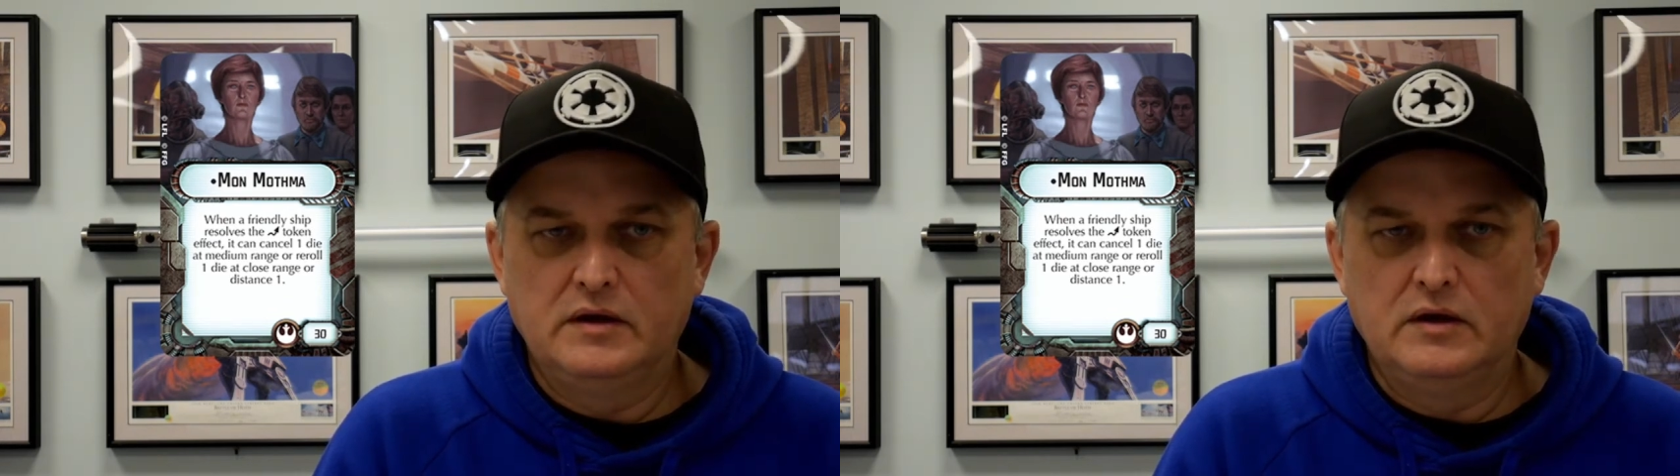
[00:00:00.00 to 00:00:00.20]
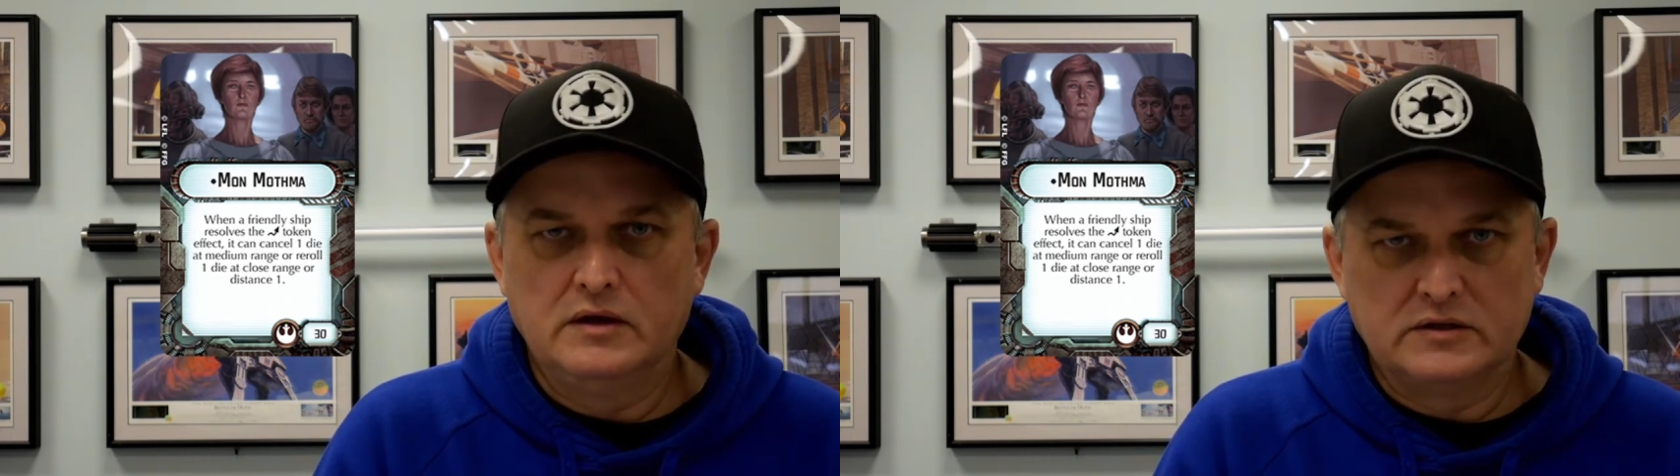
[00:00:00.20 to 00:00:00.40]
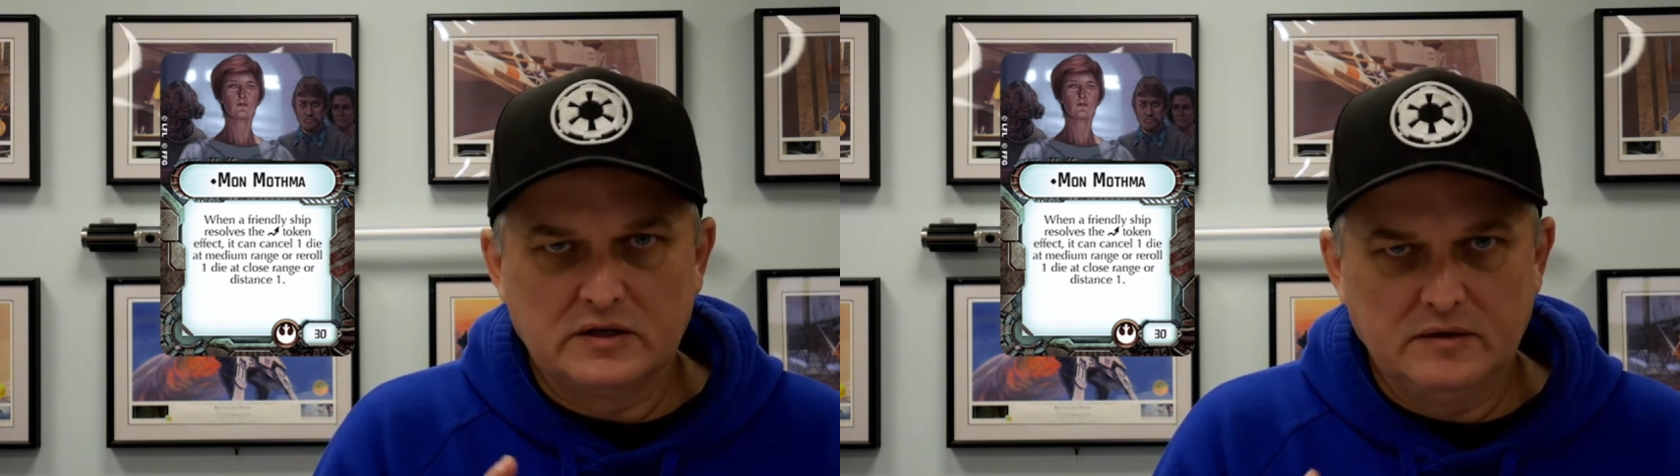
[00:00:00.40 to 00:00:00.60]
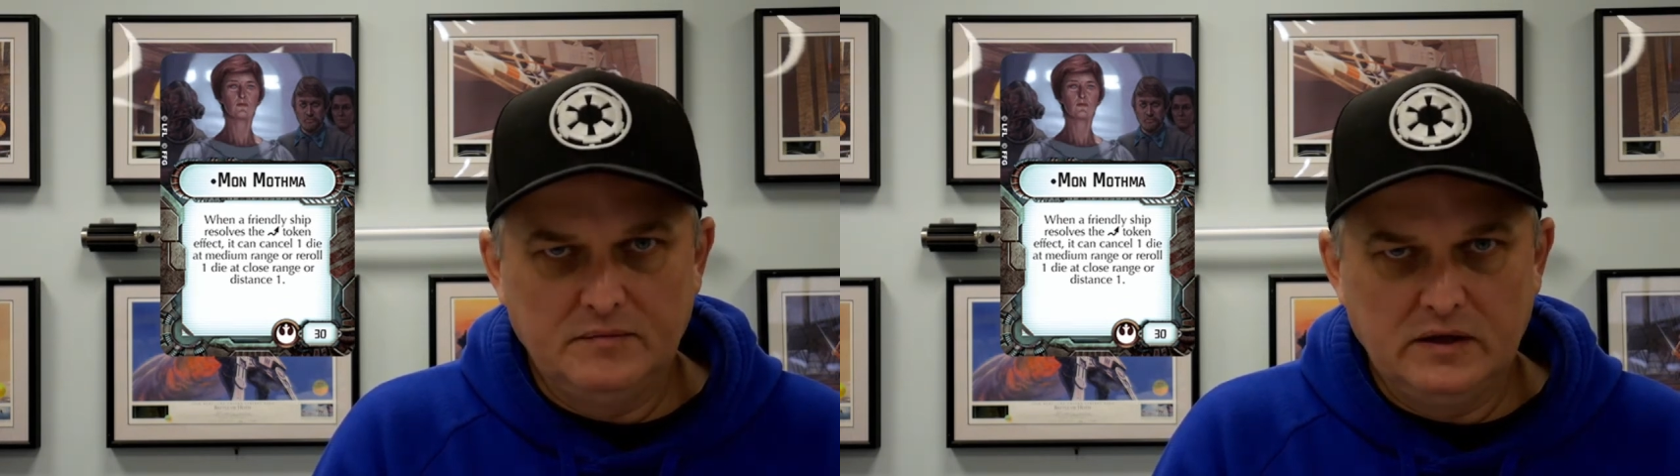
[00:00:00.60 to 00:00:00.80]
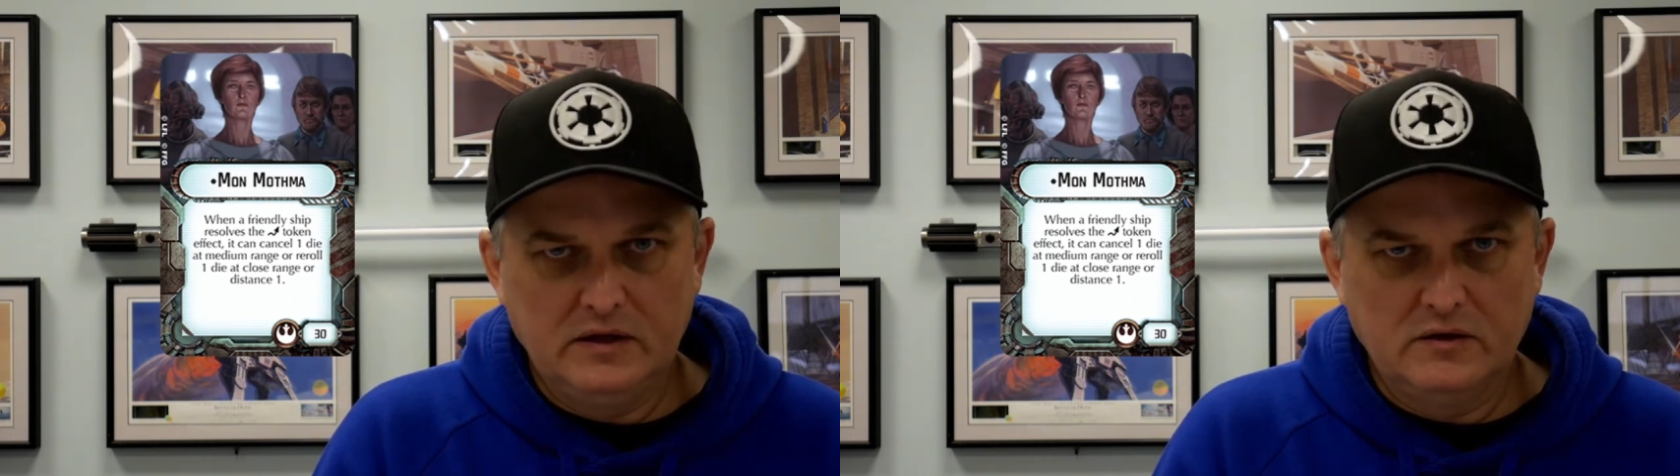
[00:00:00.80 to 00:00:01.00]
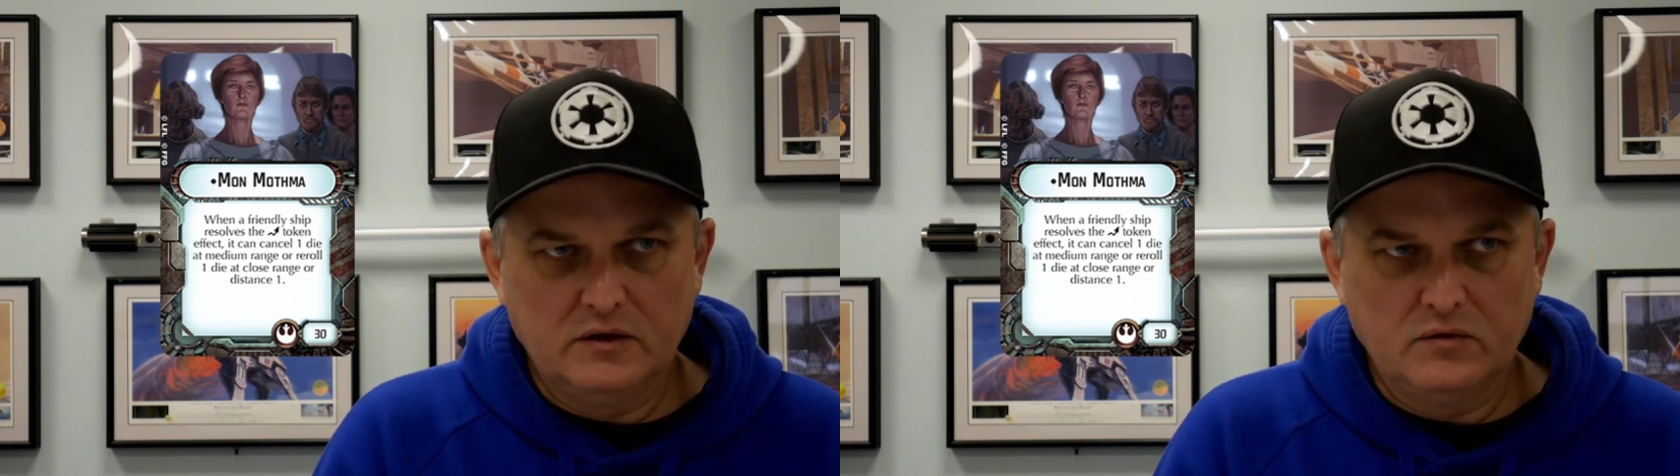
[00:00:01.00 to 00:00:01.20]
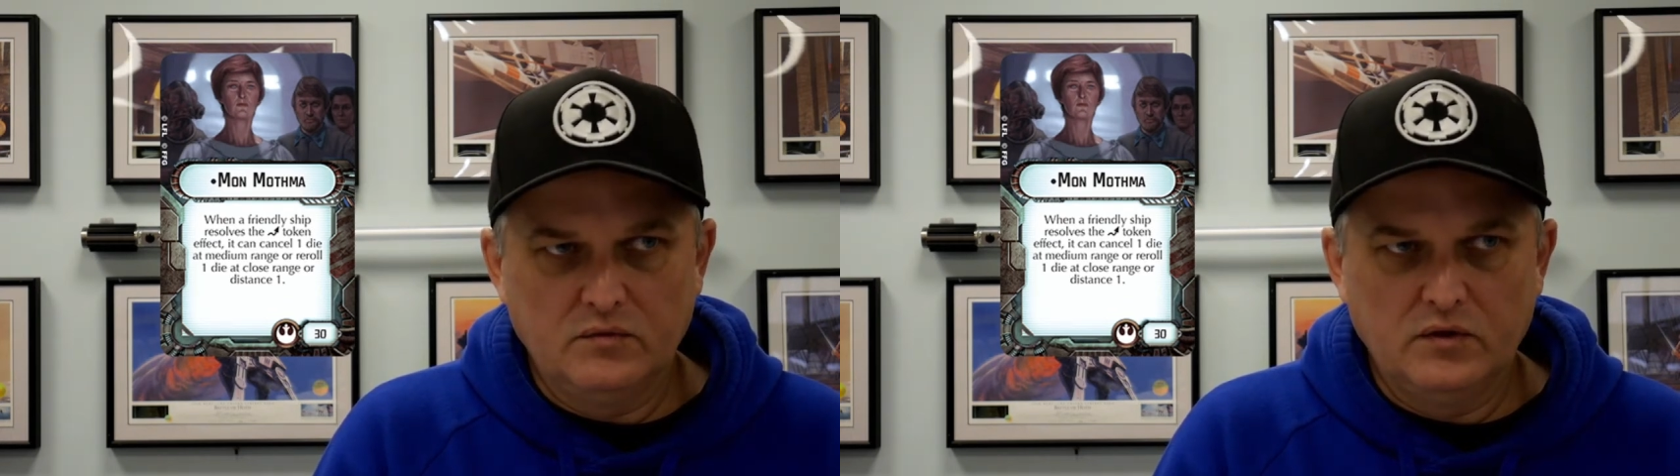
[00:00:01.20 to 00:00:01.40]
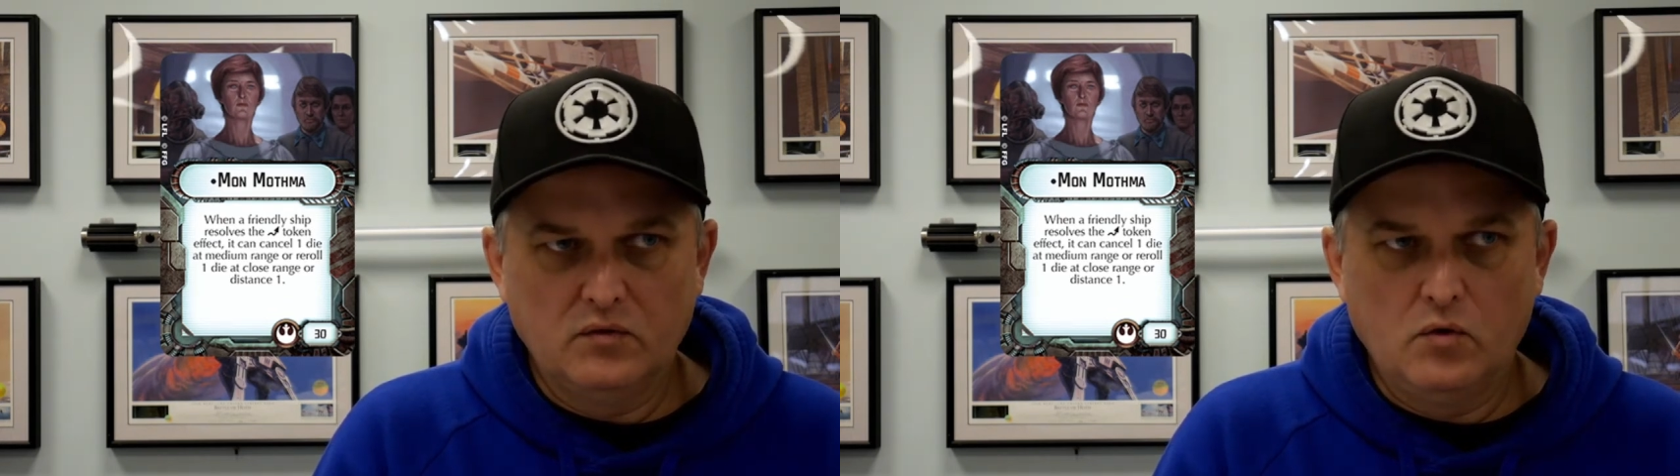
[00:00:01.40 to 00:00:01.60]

It's going to be either reroll